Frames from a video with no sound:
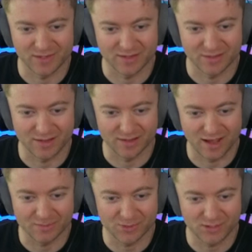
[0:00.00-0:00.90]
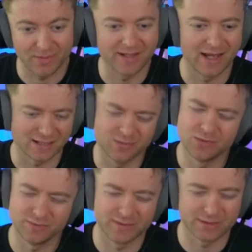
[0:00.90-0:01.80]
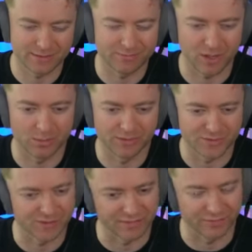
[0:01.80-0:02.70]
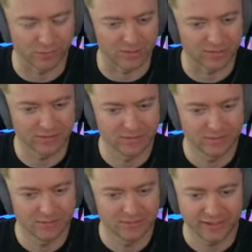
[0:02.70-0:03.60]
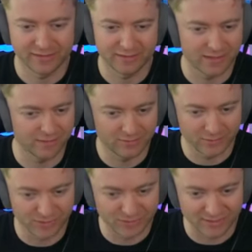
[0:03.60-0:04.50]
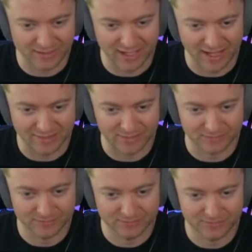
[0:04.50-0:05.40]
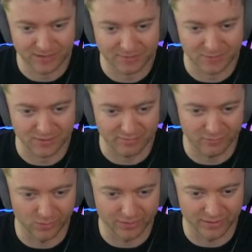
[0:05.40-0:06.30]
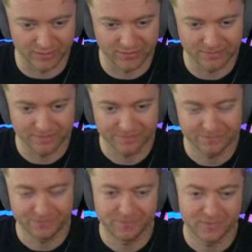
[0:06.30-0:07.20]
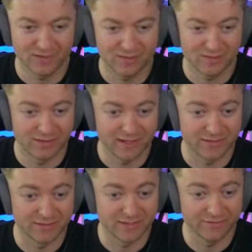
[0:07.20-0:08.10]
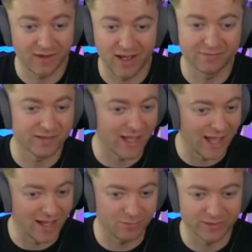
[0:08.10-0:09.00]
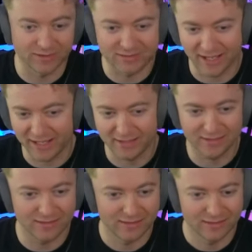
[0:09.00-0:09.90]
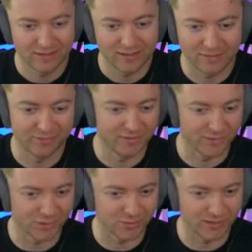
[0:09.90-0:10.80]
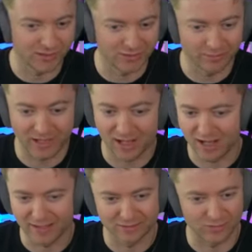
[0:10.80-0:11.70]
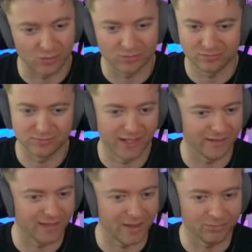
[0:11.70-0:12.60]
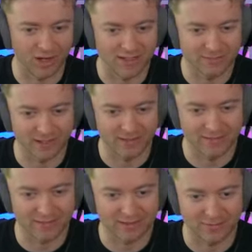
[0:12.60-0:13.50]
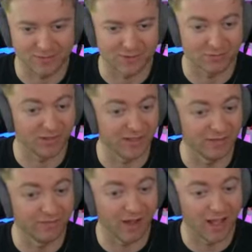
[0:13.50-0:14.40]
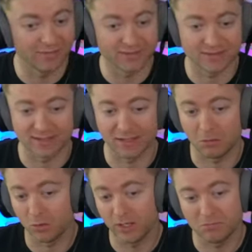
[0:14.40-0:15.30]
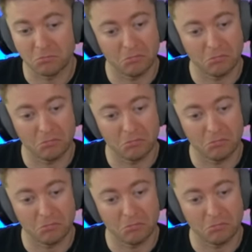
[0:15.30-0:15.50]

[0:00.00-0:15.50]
that's not an option. And my next move is probably just e4. And, and then we just need to castle. Yeah, so e4 here. And d5, yeah, we can take and play bishop here, but I don't like that prospect. I'm just going to play e5 and say, okay,